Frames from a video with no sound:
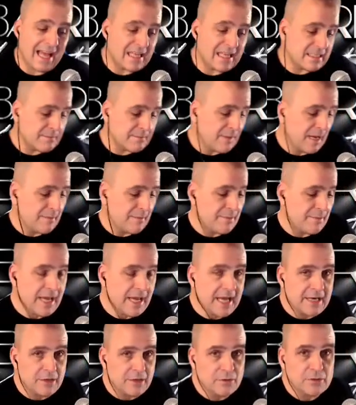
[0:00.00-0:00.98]
and my
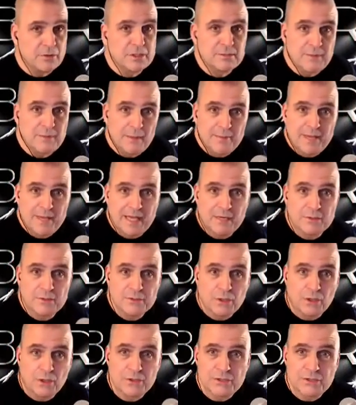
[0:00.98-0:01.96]
piano, because my
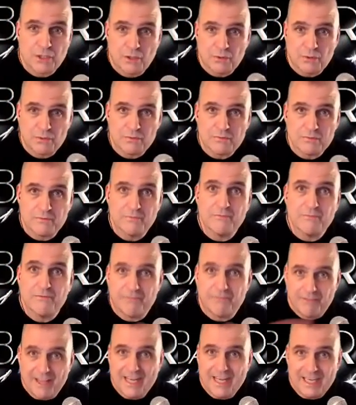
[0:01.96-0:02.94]
piano is also
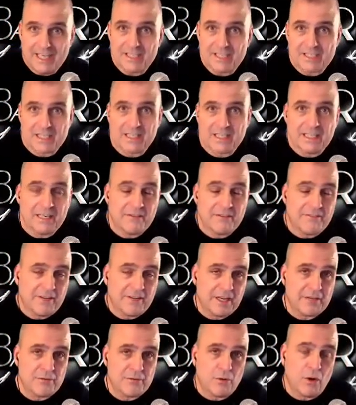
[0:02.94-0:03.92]
fed into
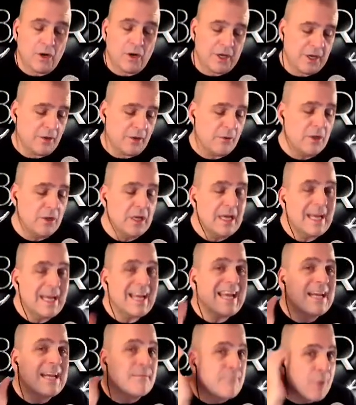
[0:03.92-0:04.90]
Cleanfeed through audio,
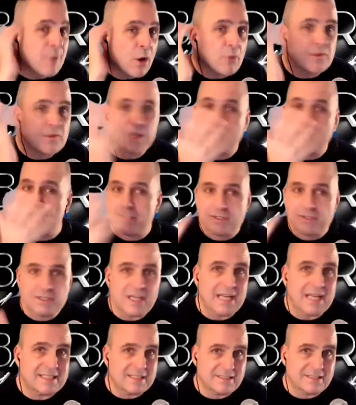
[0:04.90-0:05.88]
in both
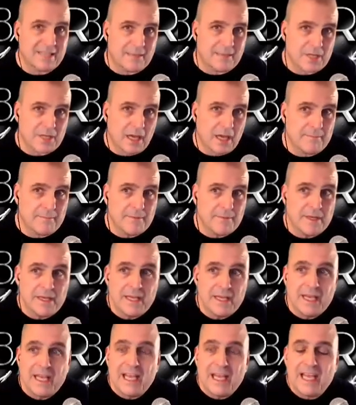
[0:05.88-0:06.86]
ears at the same time.
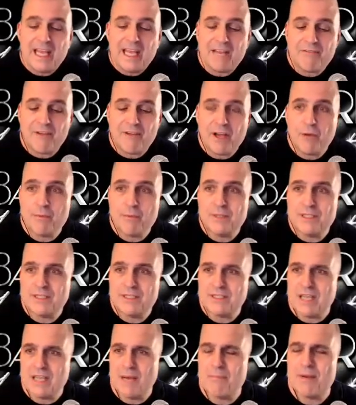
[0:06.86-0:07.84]
If I
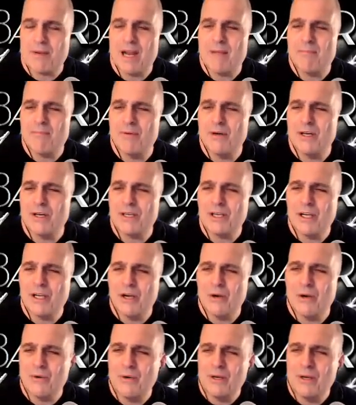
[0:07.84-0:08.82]
open this up and I put,
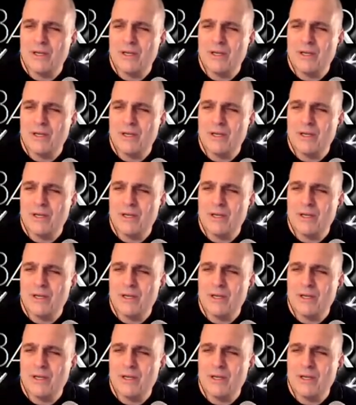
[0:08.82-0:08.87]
